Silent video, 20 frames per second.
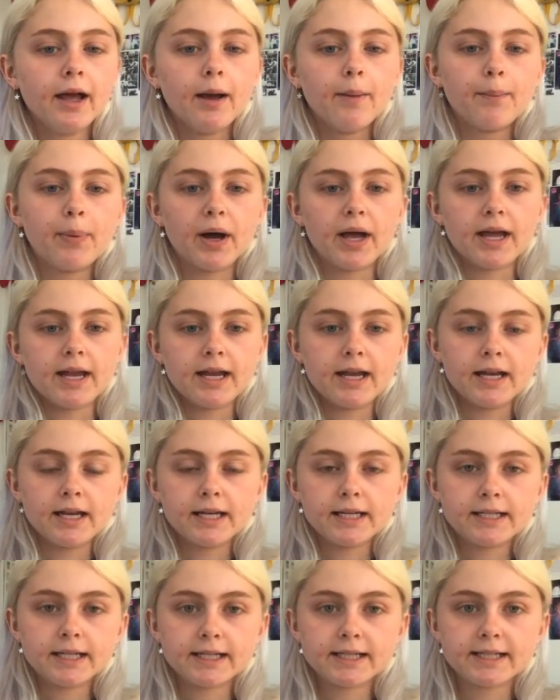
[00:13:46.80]
But
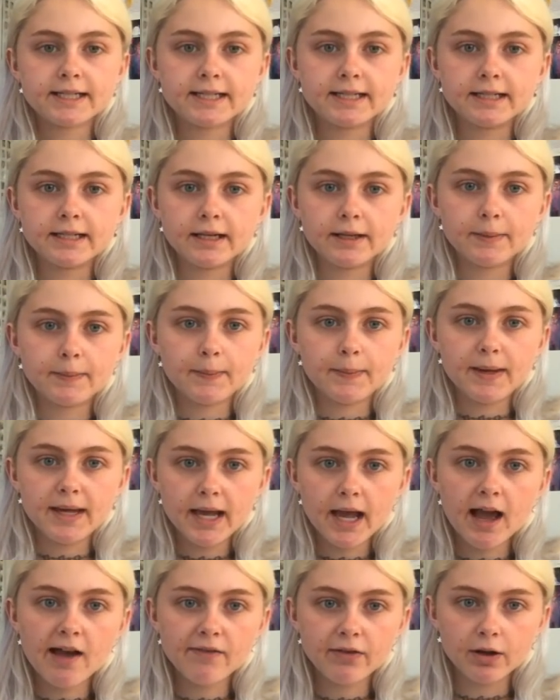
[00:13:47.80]
does me
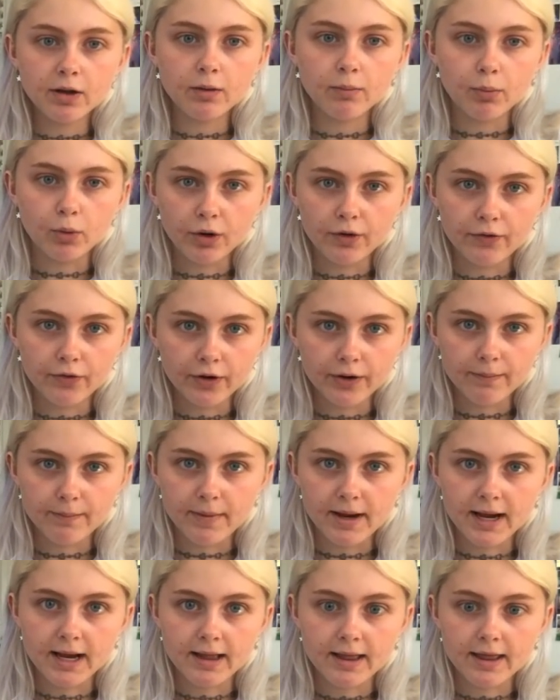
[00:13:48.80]
having a boyfriend
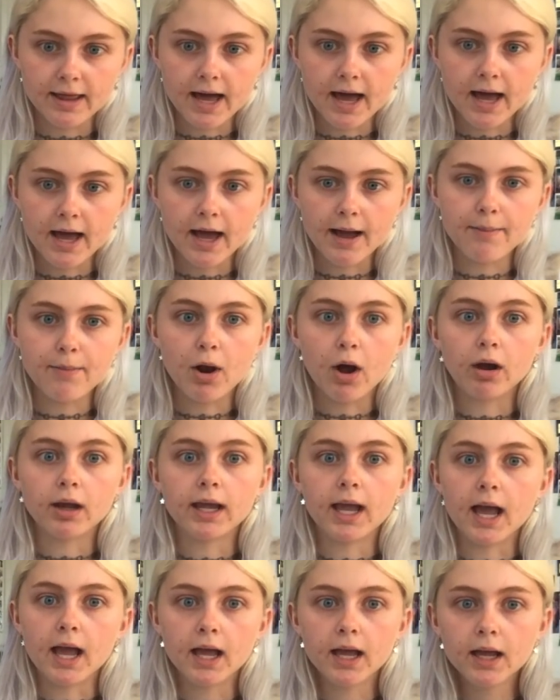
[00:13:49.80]
mean that I'm not
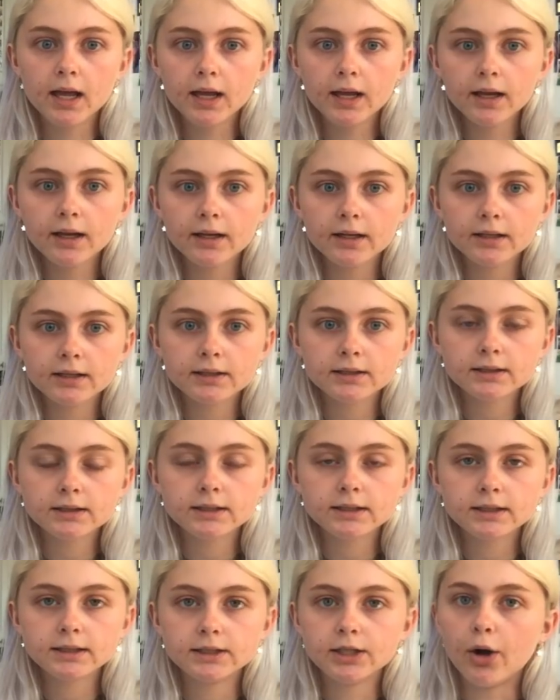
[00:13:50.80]
gay?
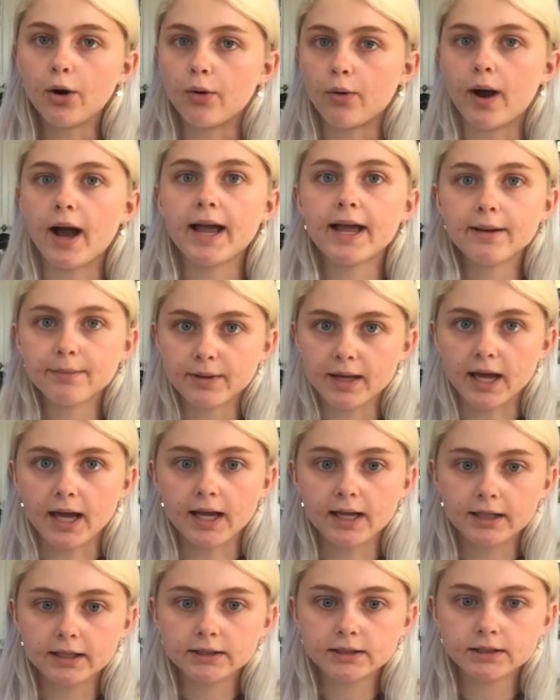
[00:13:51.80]
No, I am
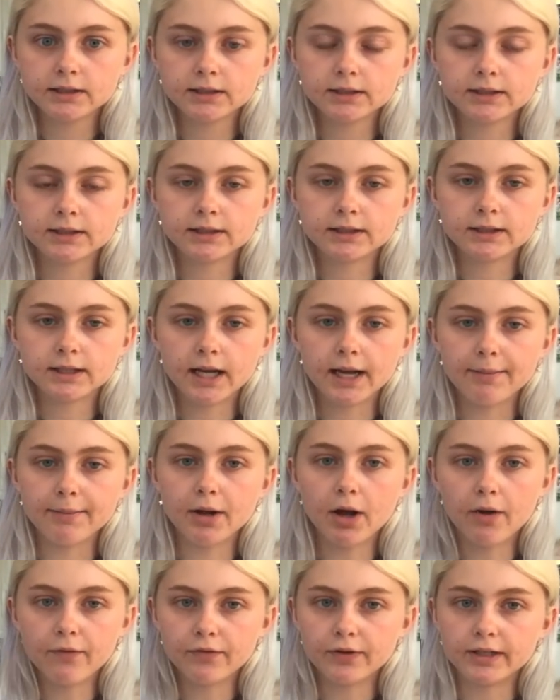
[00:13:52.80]
gay. I'm
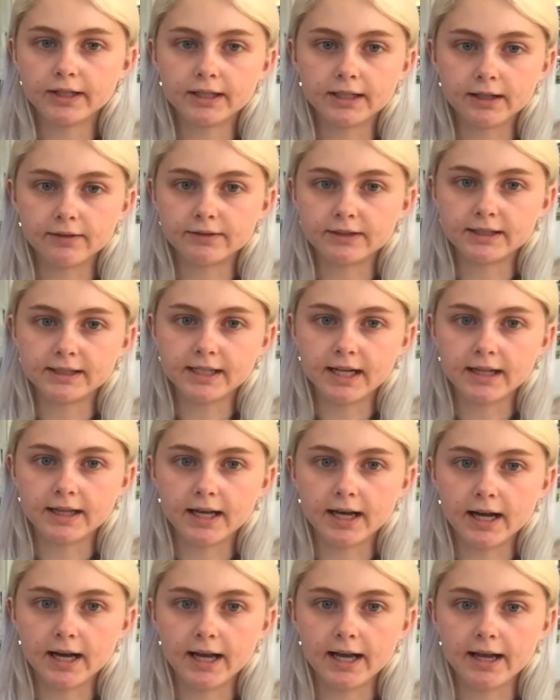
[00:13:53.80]
confident enough to say
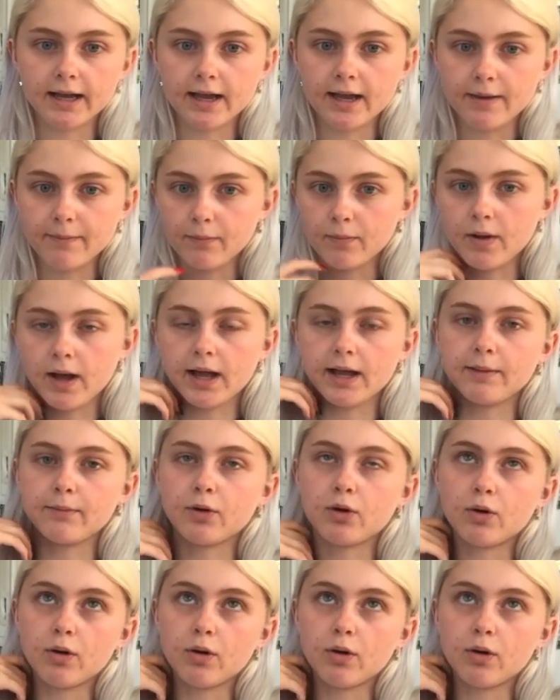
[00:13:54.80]
that I